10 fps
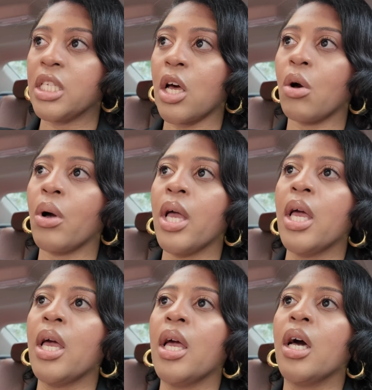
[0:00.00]
So
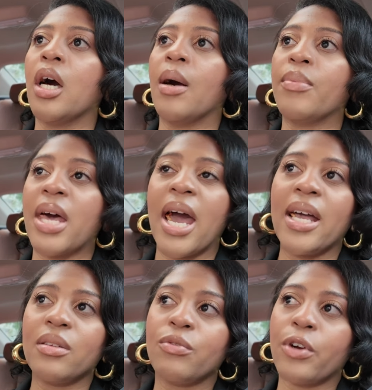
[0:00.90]
um,
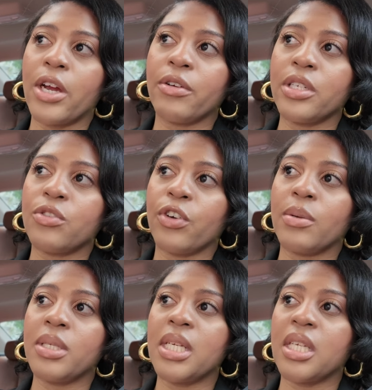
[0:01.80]
that fragrance
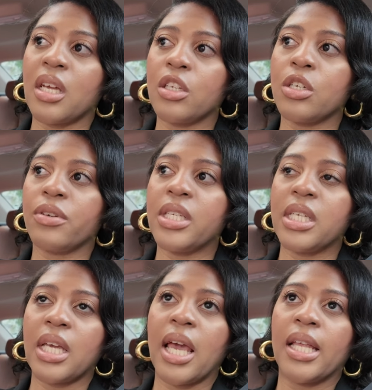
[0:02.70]
from Tiziana Terenzi